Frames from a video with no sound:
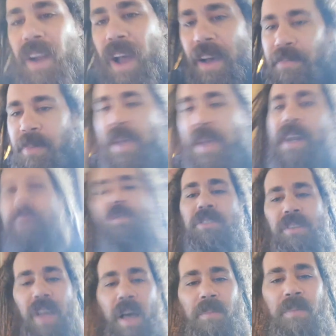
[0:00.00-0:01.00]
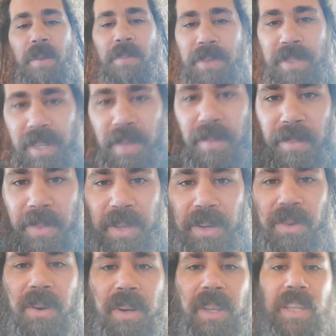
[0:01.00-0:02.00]
off, man. I'm representing Bend,
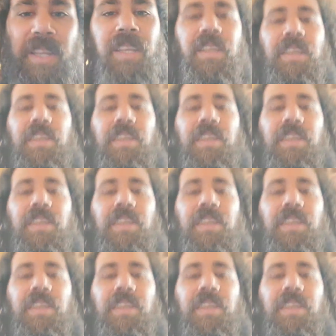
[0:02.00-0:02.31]
Oregon.